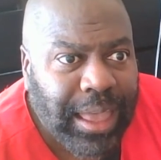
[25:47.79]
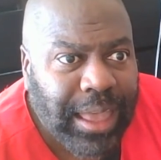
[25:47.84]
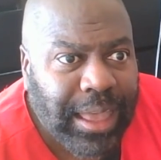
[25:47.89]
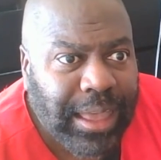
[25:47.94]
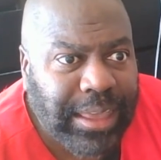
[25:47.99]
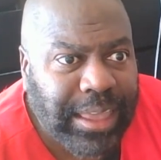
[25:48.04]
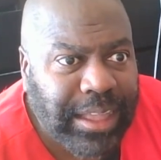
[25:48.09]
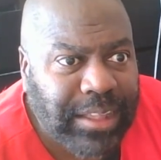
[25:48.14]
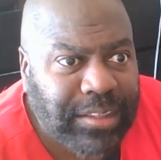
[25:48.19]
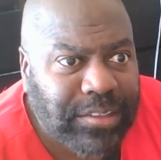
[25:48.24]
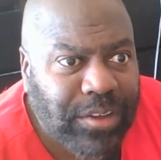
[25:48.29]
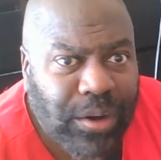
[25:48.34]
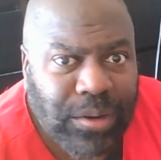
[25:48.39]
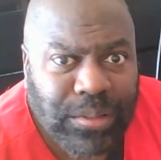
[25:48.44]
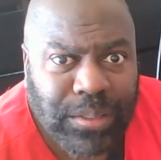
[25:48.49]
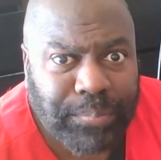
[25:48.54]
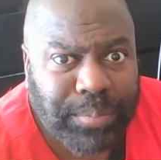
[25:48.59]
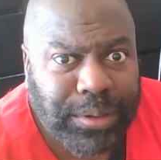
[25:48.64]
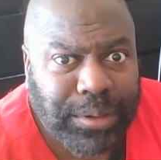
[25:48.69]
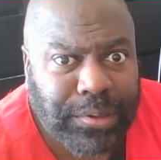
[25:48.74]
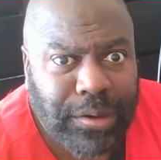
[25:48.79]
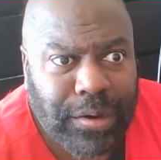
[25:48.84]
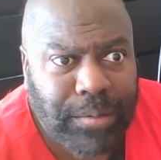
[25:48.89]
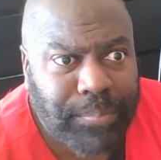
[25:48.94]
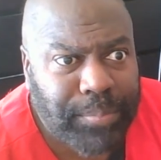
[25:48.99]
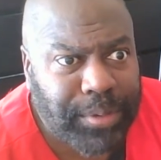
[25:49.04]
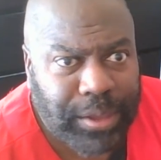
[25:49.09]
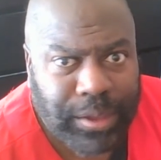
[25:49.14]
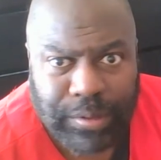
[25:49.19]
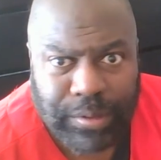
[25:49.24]
against Arthur
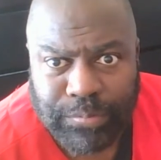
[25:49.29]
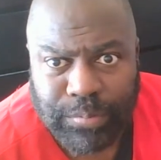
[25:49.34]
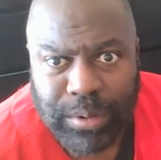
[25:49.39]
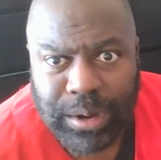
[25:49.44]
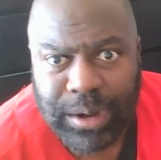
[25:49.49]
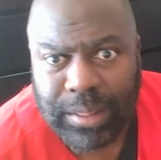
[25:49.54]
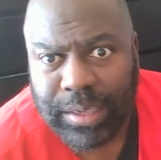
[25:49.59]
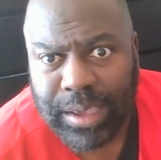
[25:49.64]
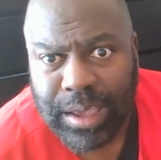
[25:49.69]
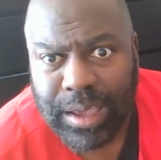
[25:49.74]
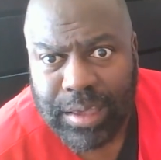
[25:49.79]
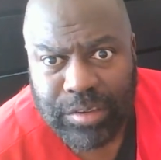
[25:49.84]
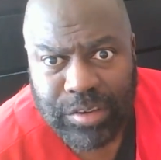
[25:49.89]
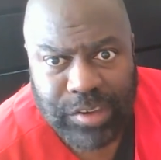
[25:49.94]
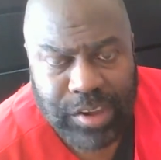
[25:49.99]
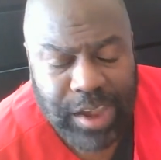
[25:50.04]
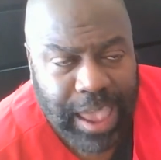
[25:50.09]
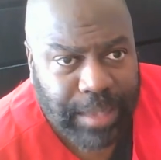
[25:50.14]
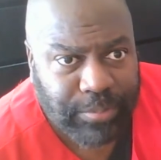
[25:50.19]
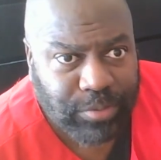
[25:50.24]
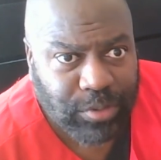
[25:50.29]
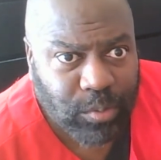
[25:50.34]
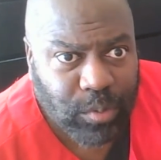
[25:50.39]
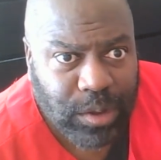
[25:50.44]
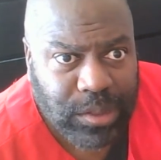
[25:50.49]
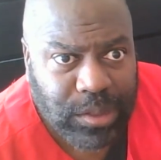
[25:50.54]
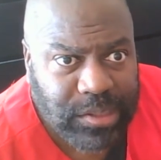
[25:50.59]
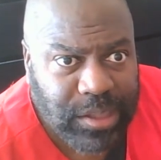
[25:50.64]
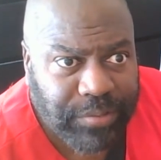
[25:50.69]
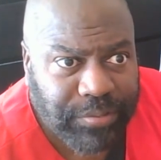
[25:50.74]
Beterbiev, one of the other champs at
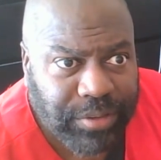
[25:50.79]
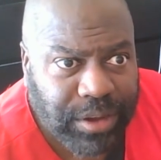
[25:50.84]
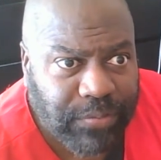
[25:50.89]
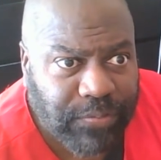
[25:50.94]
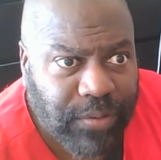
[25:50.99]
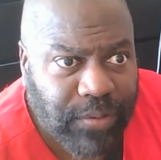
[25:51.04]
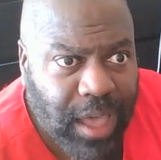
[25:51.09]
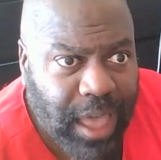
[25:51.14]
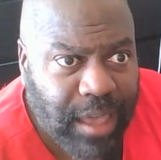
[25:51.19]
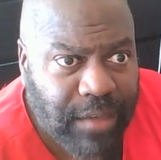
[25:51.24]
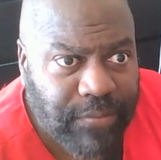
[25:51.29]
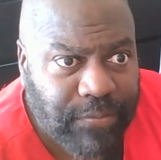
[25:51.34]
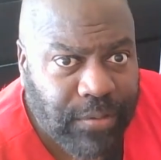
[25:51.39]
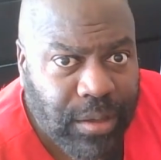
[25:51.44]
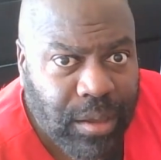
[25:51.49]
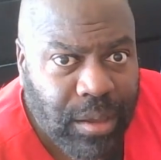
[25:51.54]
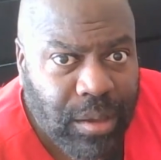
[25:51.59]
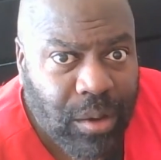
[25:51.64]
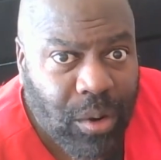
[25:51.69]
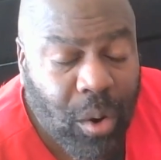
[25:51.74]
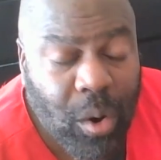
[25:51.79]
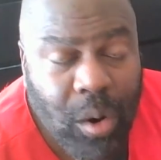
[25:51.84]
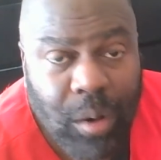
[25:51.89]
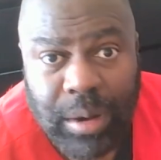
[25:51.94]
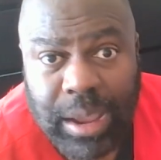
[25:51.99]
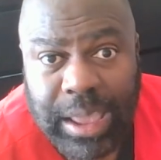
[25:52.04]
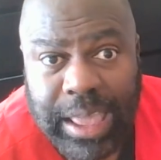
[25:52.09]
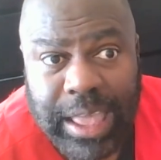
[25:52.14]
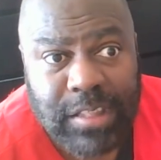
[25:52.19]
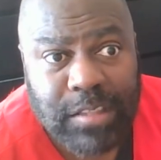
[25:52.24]
175,
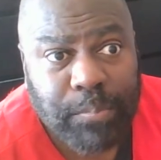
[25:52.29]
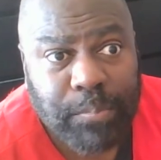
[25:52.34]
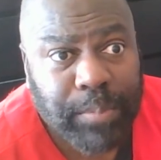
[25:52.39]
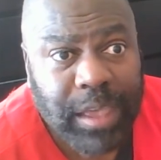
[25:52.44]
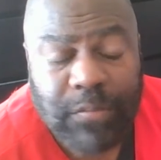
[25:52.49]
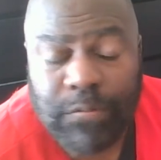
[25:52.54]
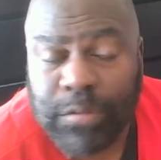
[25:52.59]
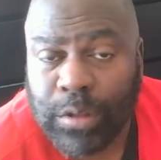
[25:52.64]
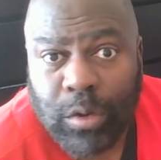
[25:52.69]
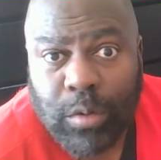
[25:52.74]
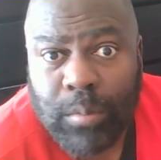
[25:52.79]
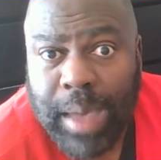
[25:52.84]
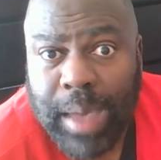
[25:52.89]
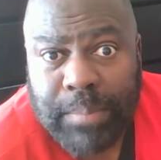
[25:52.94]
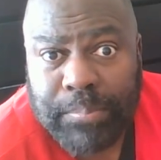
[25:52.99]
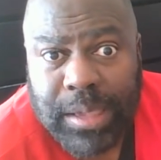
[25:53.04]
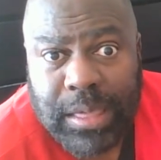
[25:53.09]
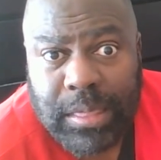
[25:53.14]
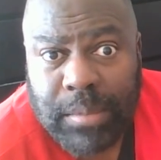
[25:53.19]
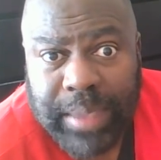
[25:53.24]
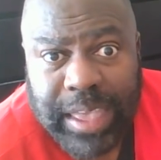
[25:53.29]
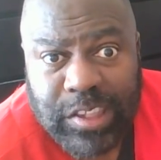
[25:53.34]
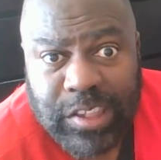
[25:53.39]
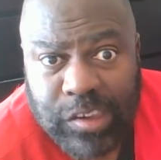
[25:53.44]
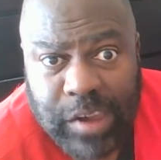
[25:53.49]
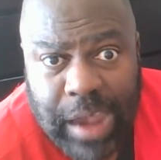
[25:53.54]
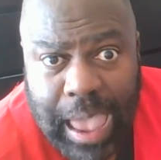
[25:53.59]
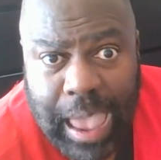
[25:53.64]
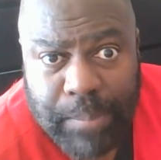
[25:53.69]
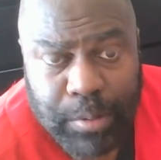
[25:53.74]
or against Bivol, who might be the
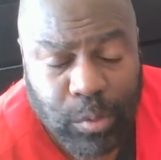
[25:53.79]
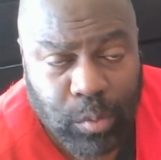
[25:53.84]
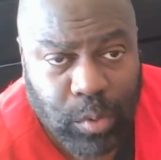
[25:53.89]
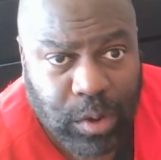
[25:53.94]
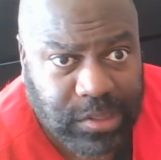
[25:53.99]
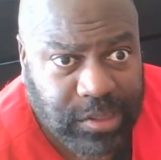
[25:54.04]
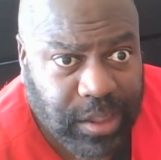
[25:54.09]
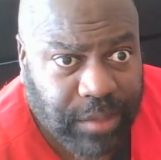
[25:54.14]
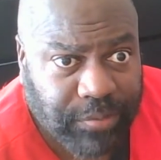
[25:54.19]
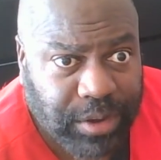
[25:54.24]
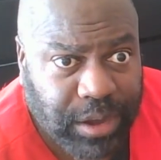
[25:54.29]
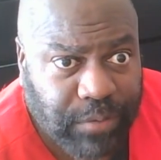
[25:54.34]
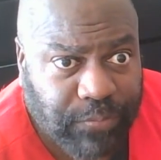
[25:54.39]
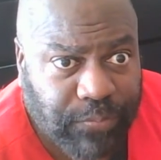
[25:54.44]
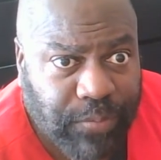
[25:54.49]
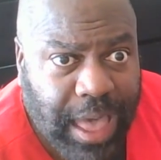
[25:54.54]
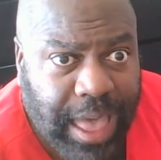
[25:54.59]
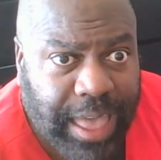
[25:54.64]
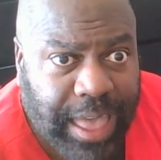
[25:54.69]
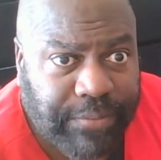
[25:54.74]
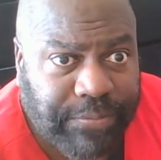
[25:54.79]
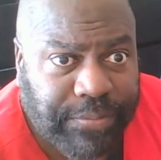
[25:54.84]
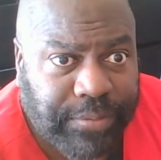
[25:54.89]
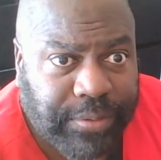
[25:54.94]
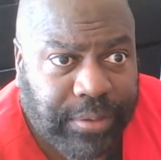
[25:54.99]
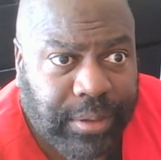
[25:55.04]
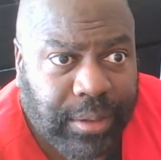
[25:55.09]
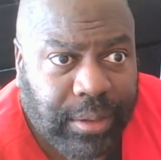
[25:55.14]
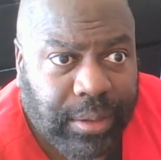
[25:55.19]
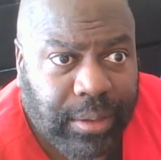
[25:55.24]
best champ at 175.
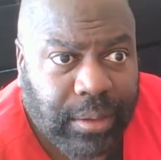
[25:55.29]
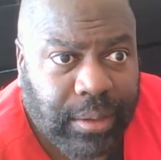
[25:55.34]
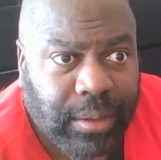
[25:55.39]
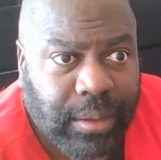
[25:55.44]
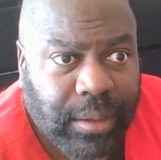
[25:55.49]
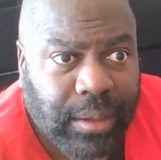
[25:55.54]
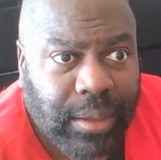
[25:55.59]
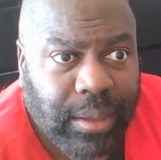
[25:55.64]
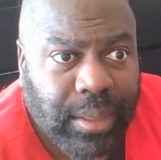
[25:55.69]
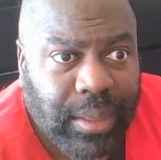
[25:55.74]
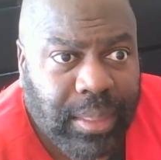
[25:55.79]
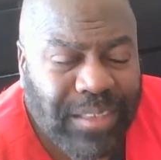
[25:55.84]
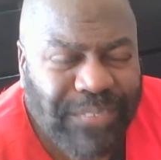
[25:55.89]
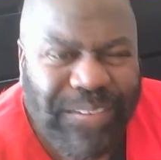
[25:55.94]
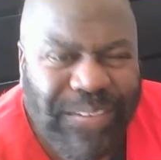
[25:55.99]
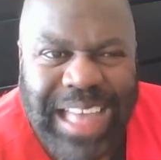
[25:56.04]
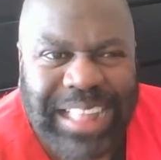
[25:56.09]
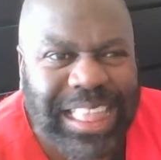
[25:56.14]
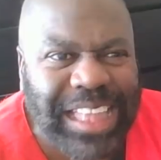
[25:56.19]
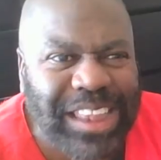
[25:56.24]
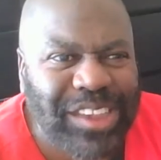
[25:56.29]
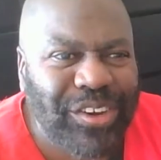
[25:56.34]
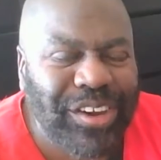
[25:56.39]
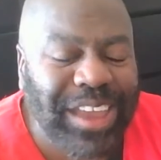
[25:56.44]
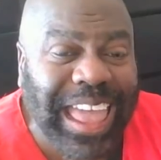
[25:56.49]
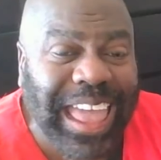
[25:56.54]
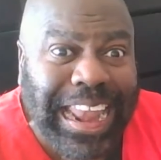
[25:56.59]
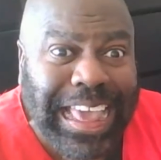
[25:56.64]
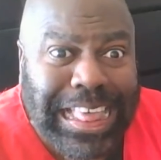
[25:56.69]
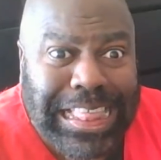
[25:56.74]
The fact that you're
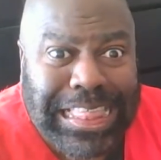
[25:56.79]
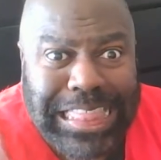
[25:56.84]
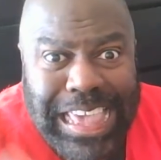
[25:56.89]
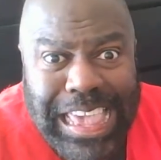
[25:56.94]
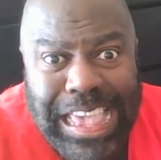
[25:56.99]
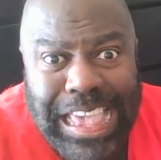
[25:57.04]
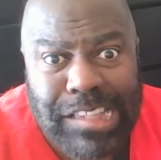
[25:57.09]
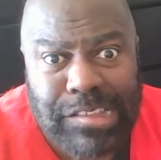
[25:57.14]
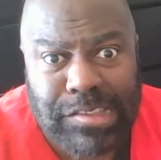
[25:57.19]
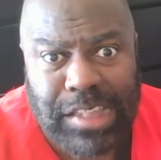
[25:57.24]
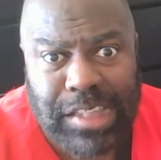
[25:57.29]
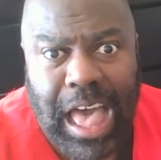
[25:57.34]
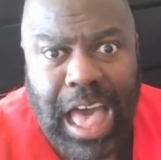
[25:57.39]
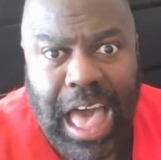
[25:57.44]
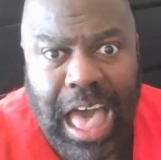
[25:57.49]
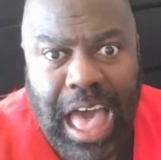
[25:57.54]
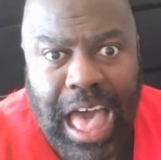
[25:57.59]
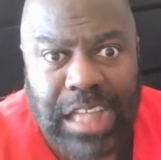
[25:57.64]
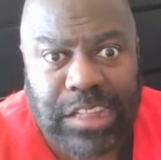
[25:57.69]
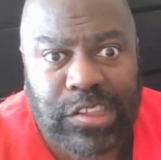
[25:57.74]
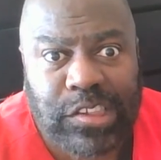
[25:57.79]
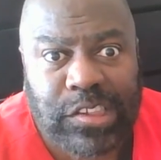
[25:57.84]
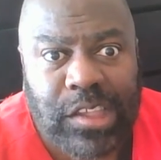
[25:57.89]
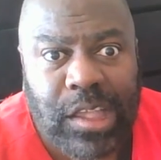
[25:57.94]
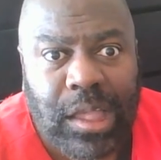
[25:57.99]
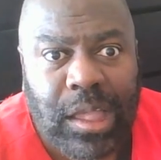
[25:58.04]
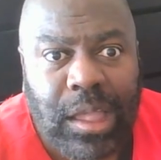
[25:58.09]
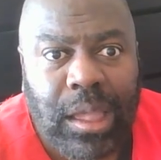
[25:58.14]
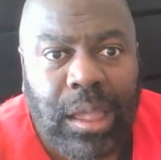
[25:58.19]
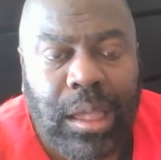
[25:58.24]
getting these
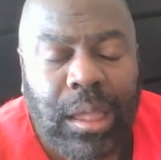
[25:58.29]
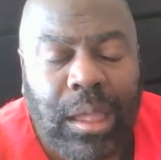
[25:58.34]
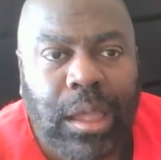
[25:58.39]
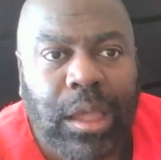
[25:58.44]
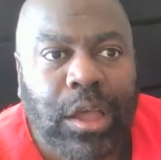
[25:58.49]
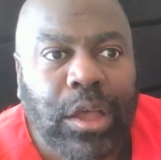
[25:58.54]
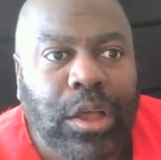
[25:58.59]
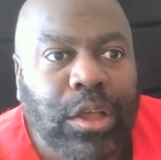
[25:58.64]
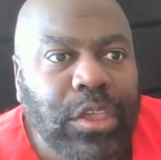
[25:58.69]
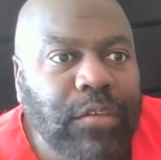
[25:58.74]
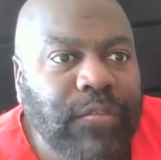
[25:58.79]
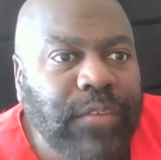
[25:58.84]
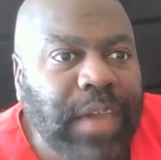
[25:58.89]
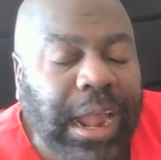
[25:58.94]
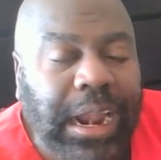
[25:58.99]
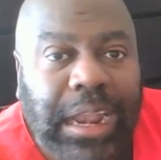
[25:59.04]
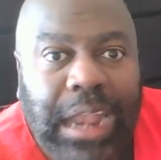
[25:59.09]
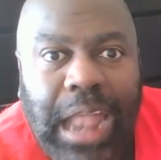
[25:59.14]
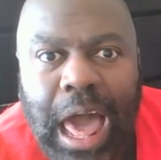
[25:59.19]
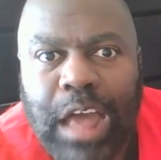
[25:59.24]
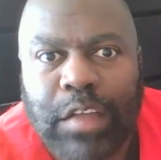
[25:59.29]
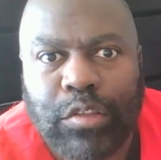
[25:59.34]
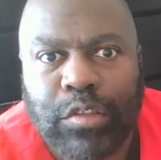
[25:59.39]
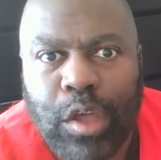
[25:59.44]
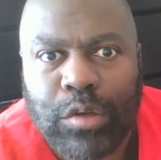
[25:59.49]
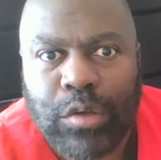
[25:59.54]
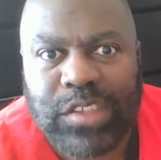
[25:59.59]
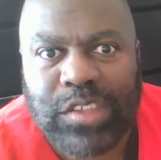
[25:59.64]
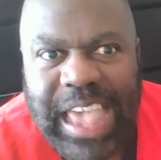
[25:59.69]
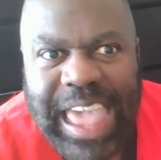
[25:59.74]
odds, you've got to lock
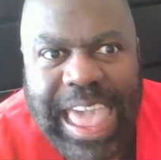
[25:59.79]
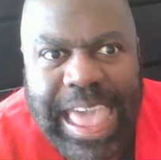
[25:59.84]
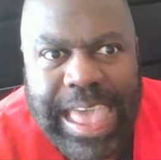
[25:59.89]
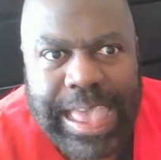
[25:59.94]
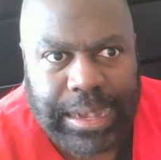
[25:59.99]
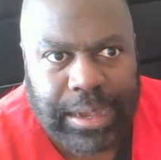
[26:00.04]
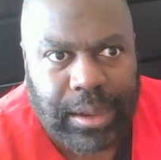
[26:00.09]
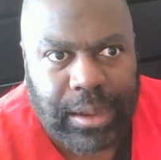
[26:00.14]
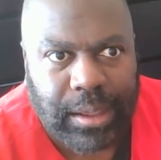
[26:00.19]
those in.